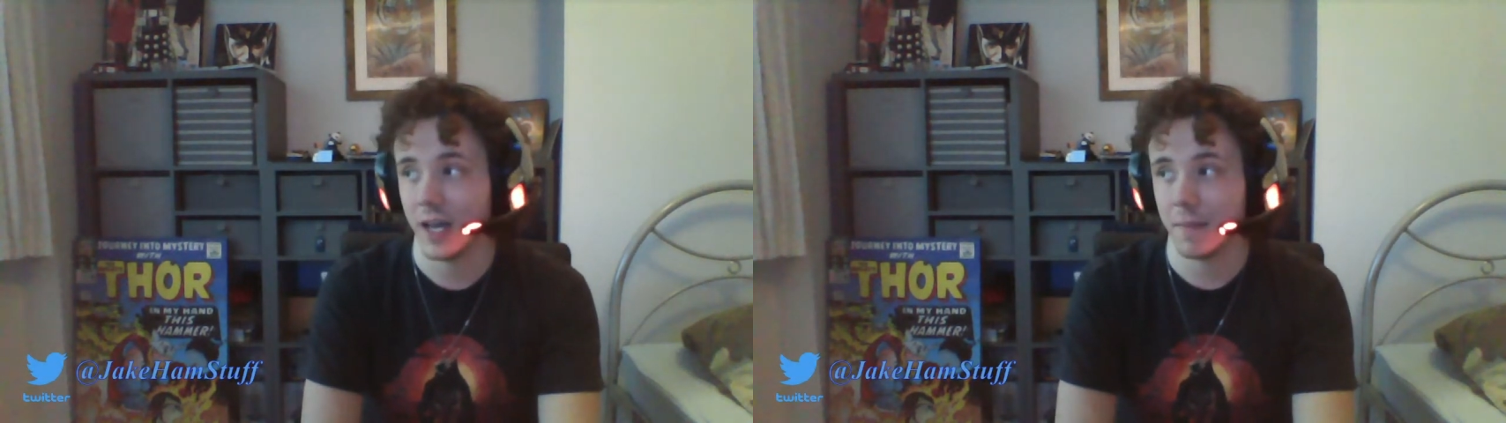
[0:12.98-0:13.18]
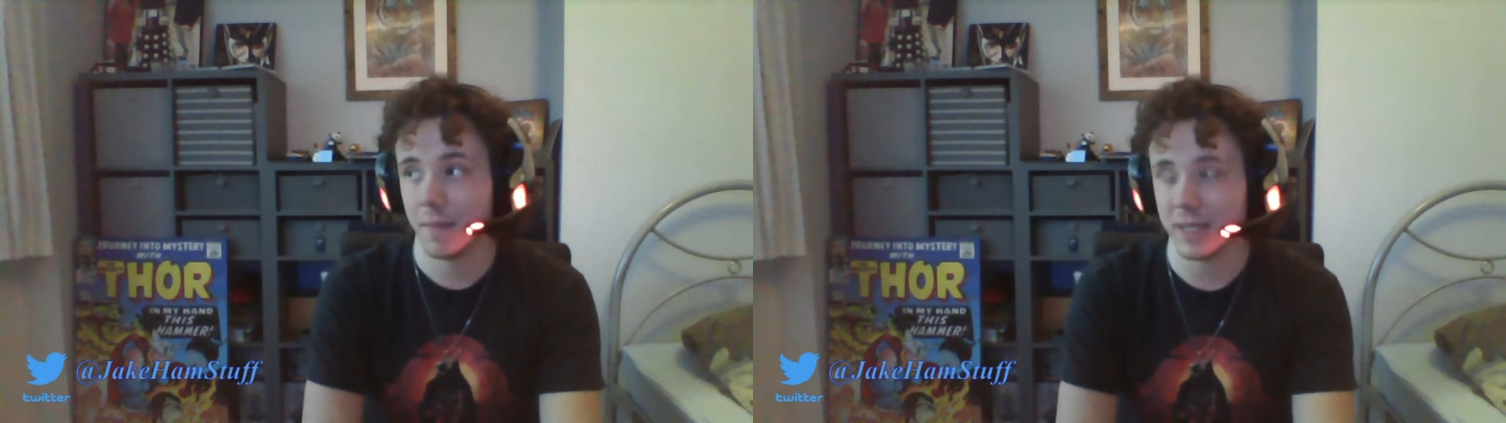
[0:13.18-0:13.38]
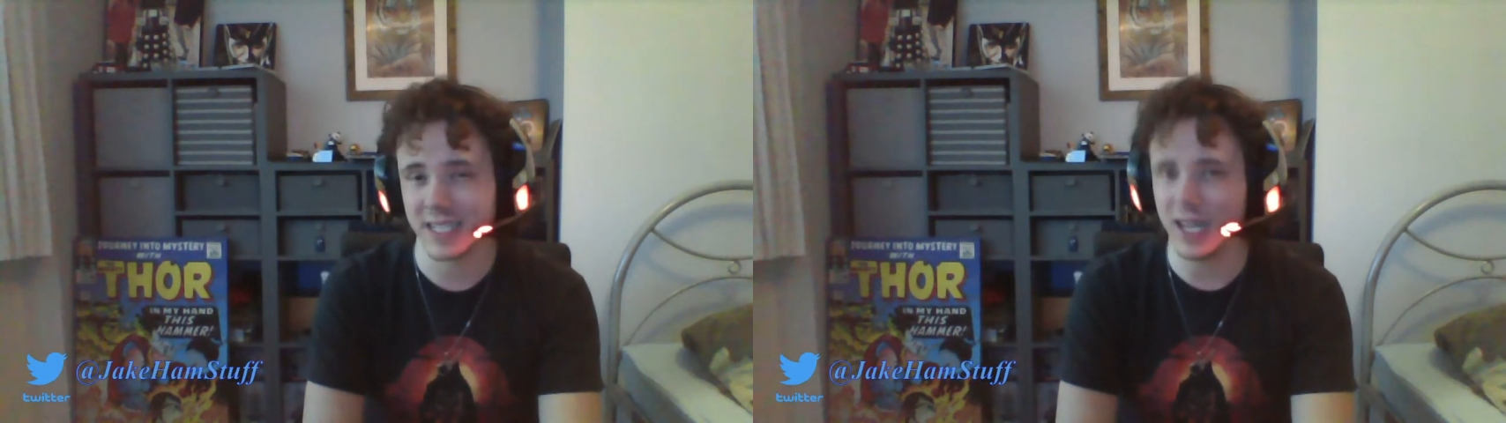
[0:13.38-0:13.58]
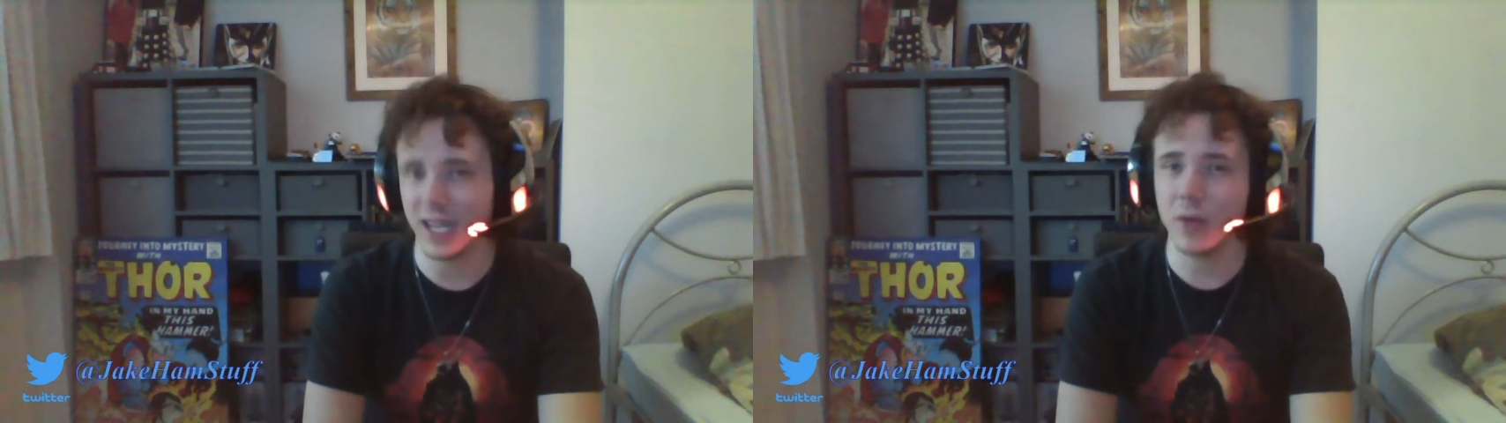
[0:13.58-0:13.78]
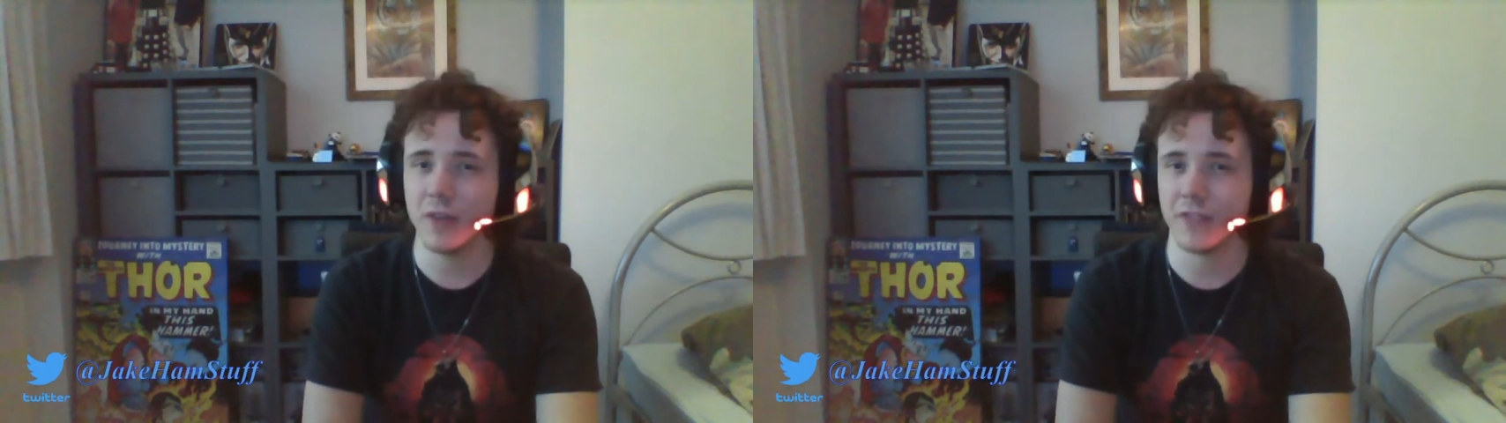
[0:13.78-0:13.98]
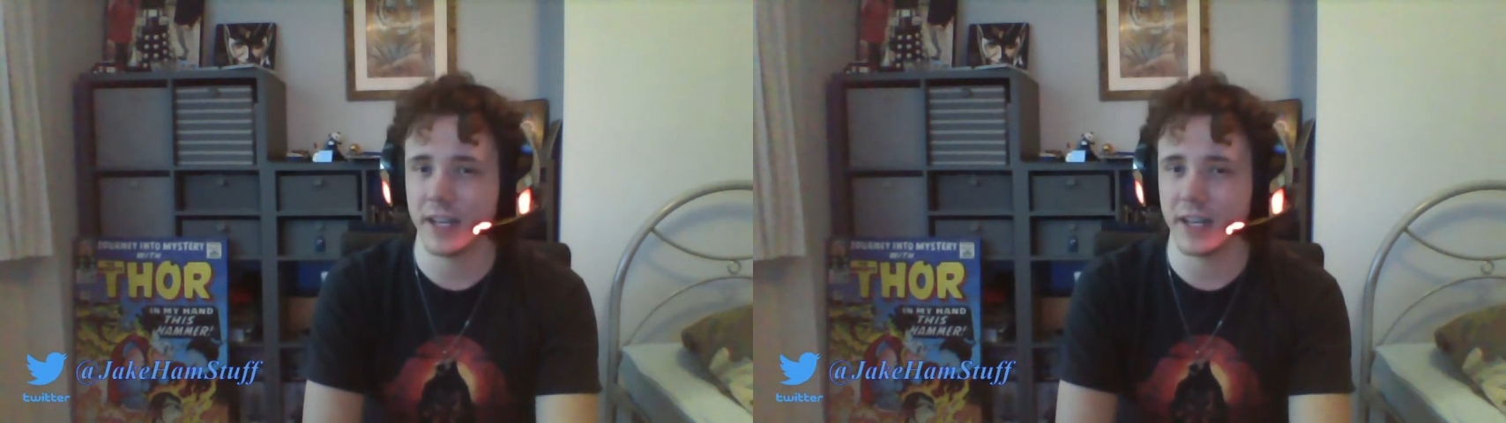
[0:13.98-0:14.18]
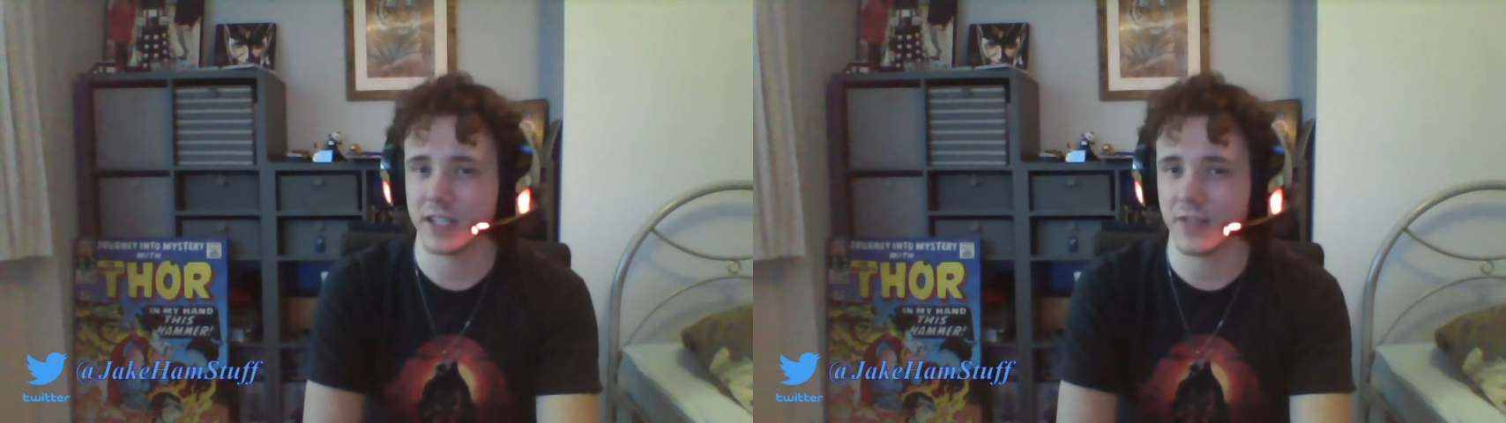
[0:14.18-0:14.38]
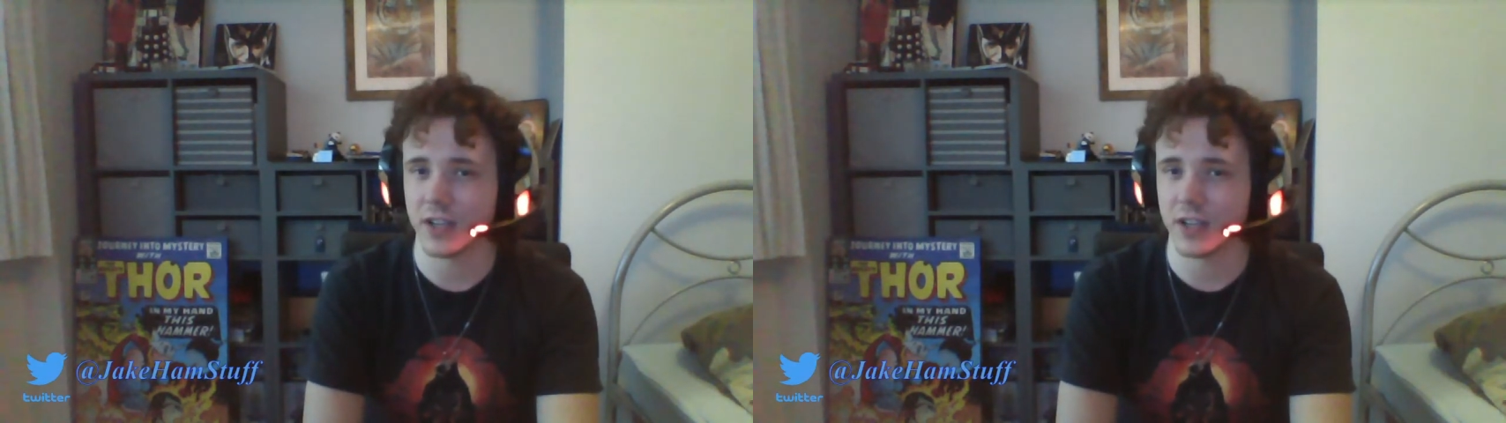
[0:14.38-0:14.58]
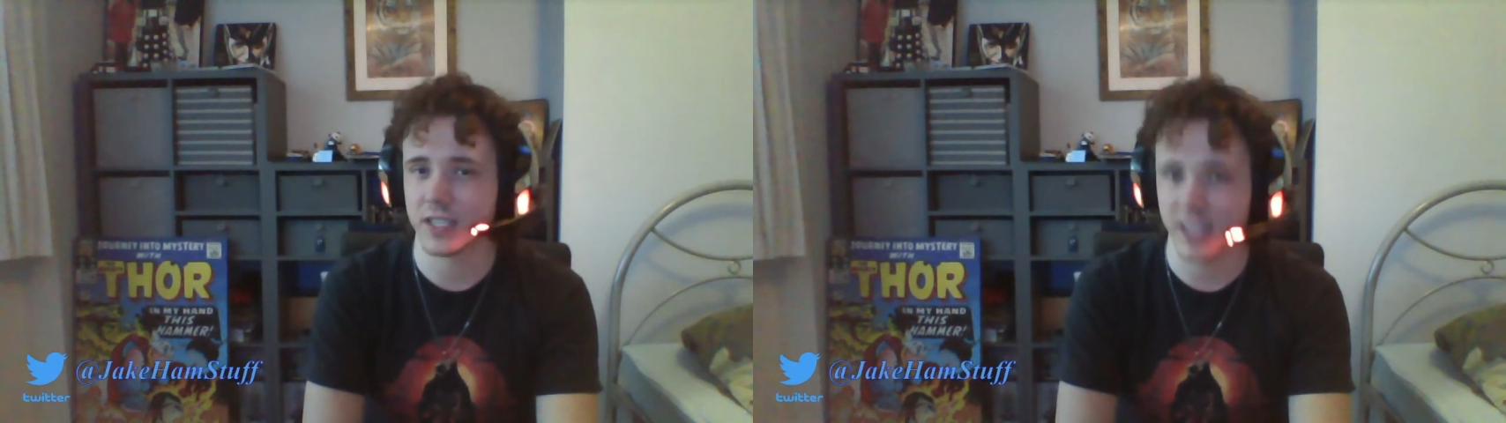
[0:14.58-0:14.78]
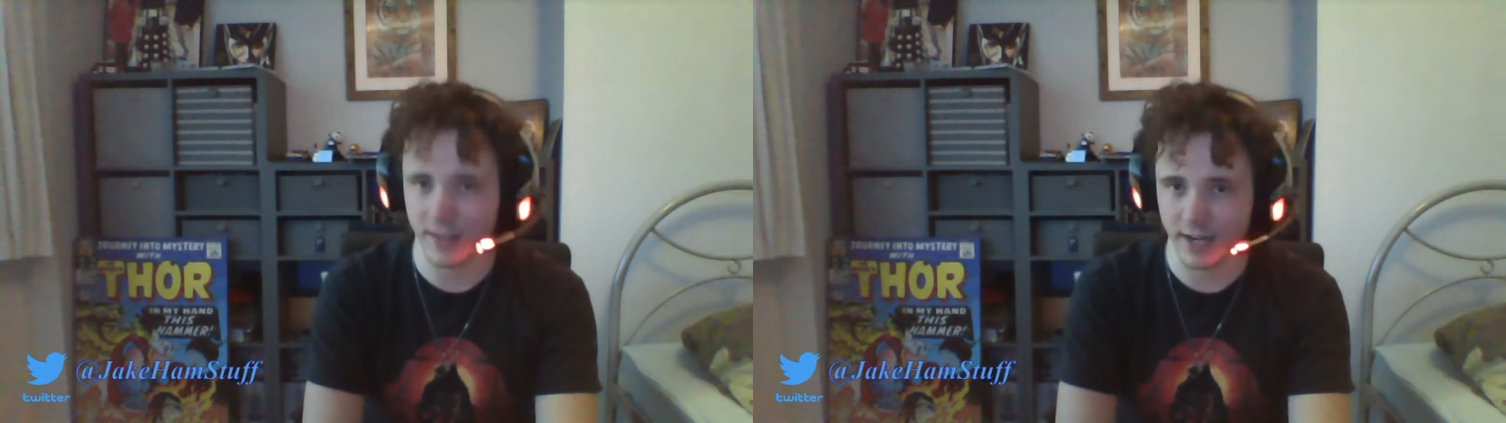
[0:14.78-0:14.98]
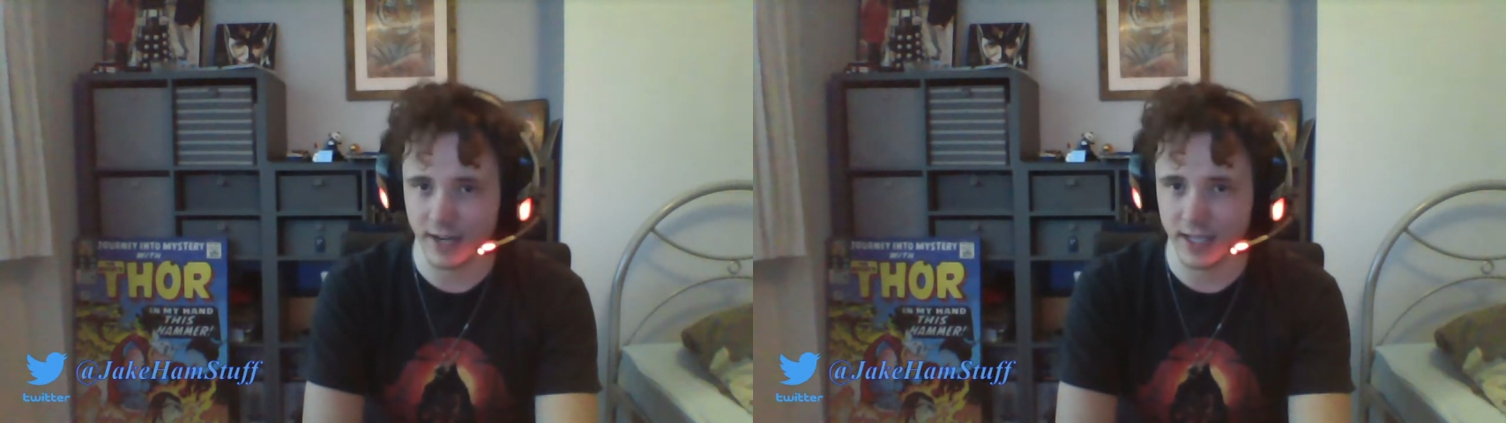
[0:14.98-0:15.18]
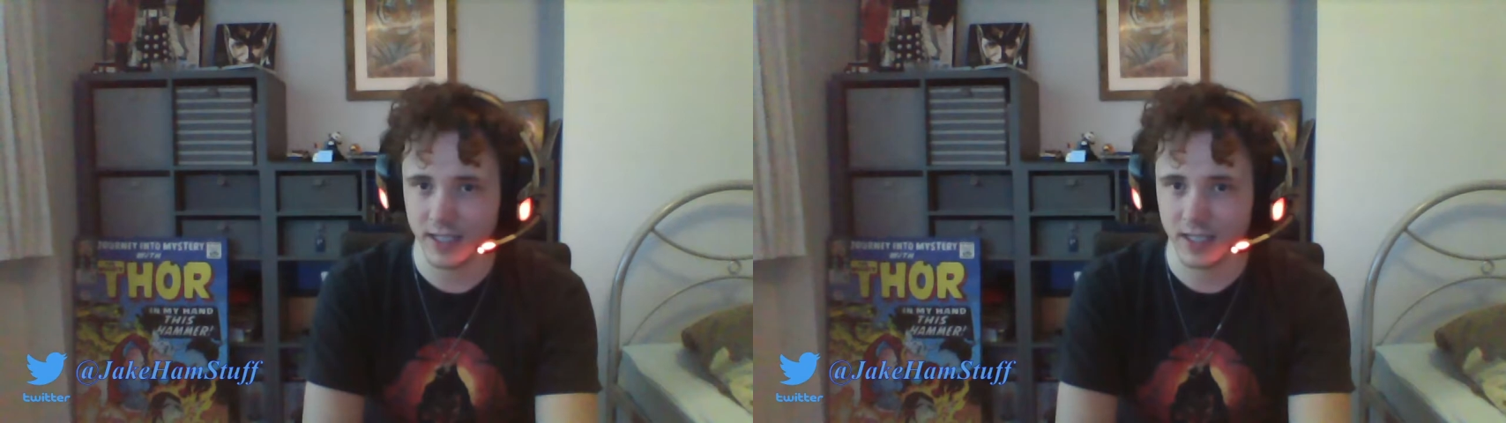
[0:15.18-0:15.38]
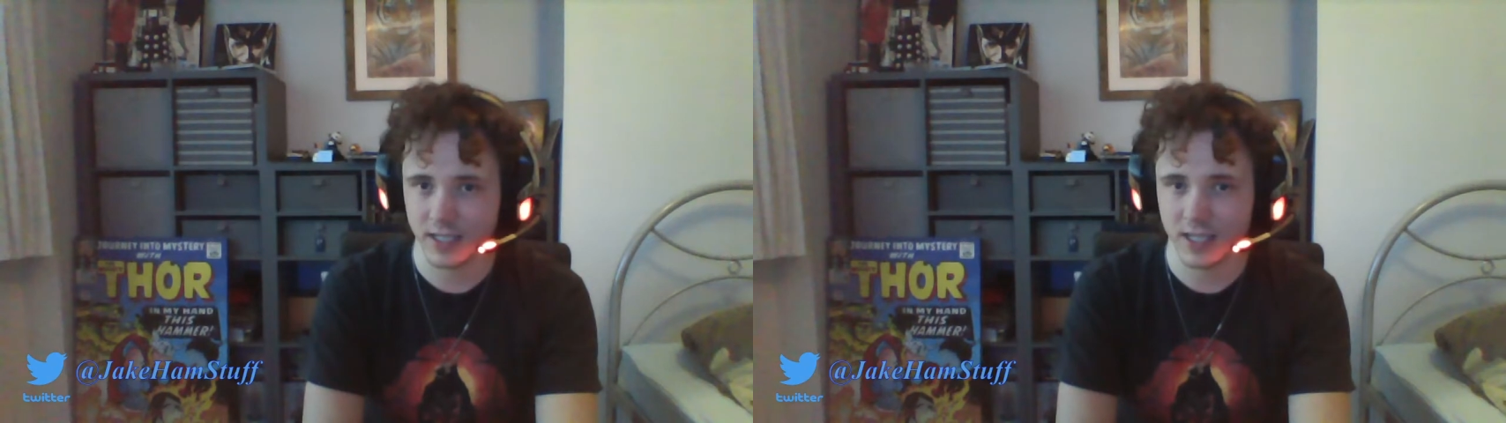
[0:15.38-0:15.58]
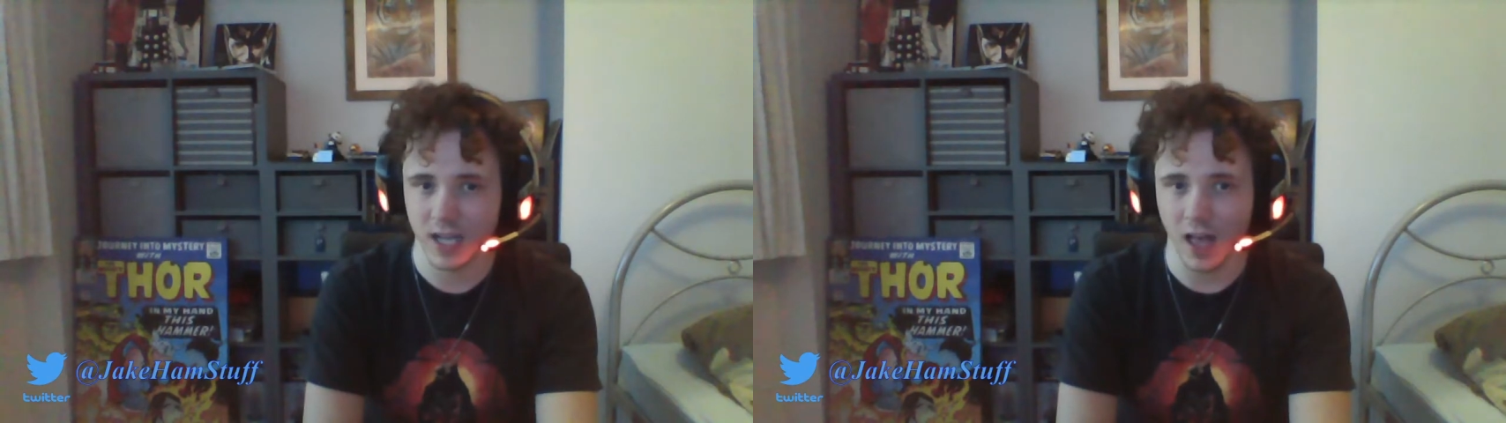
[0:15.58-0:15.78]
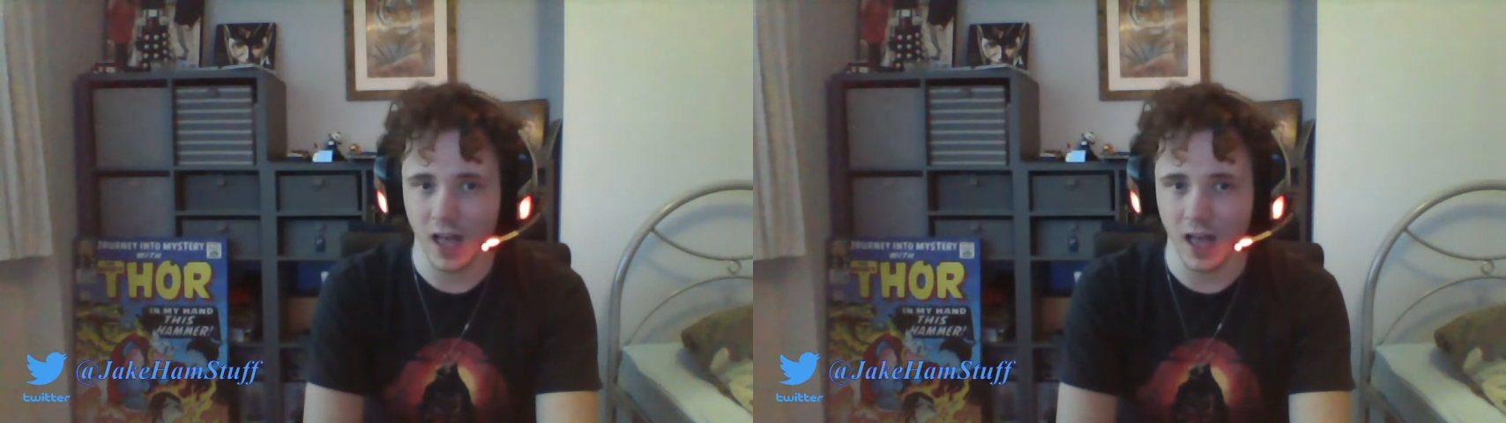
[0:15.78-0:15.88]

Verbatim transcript: Basically, now that I've finished the first series,